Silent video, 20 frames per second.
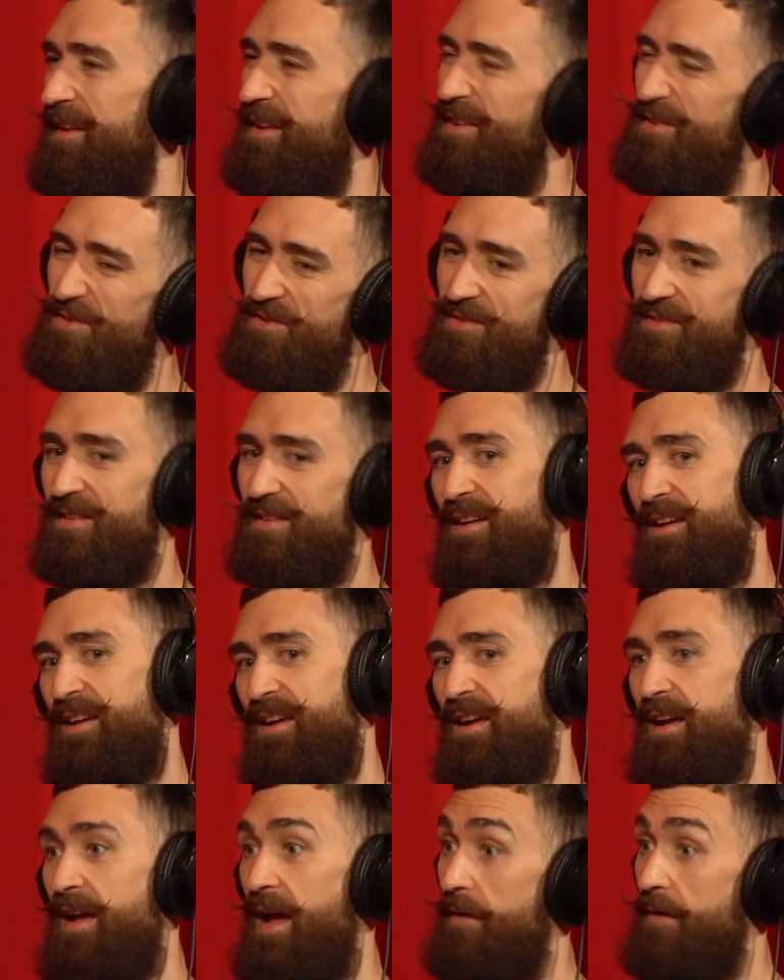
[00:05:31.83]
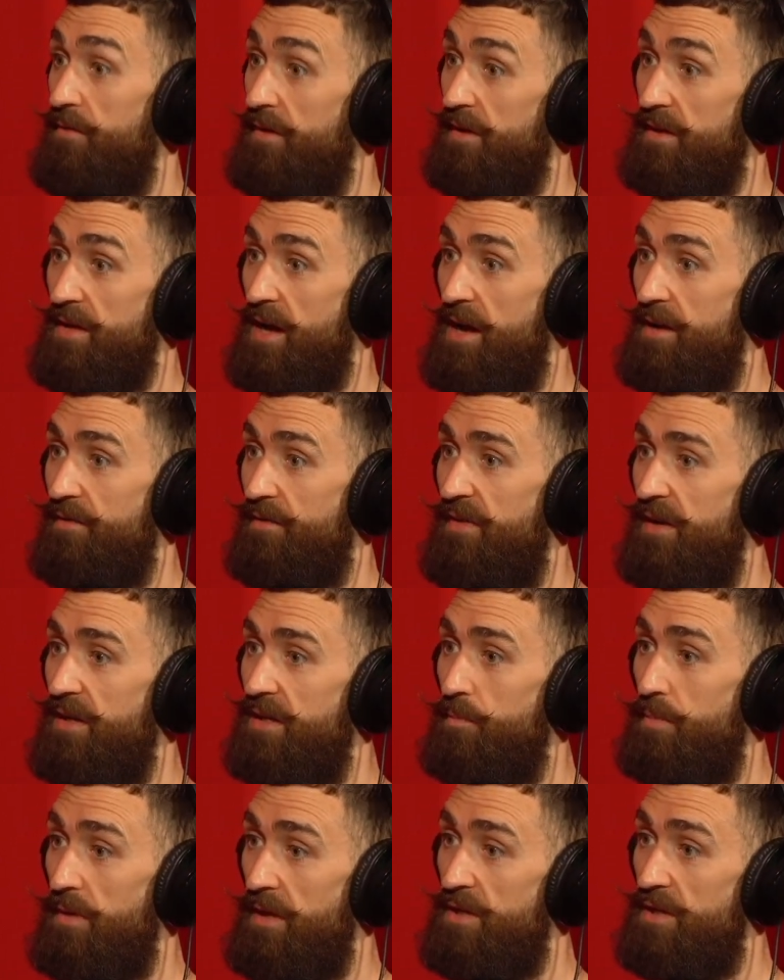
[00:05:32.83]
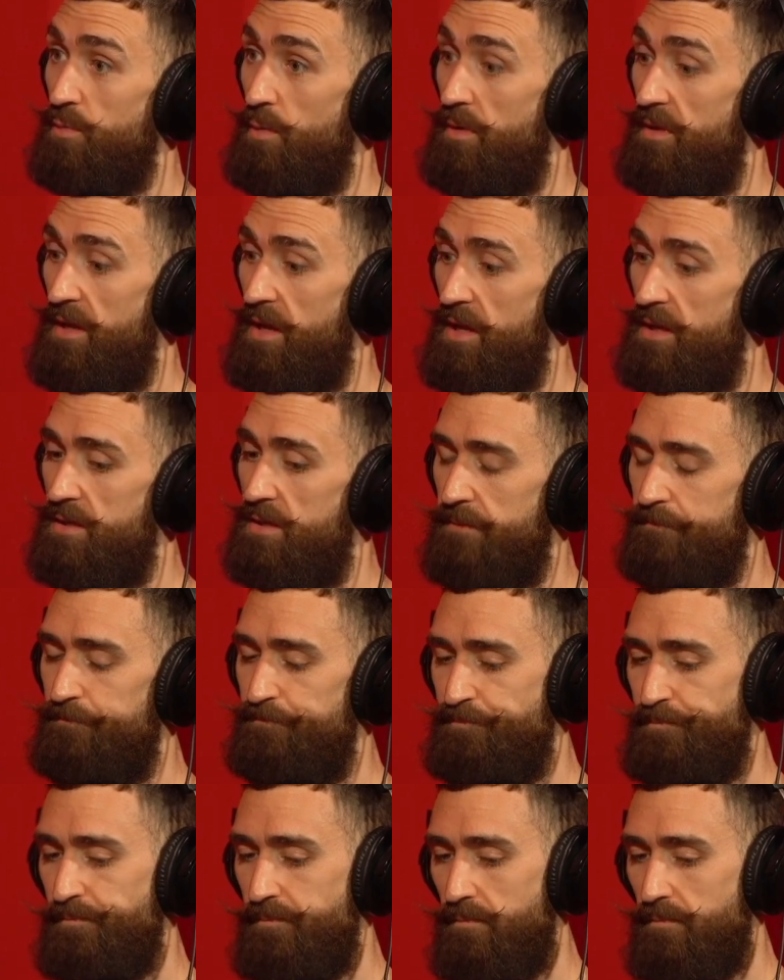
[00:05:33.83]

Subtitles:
Then everything kind of fell into place with this.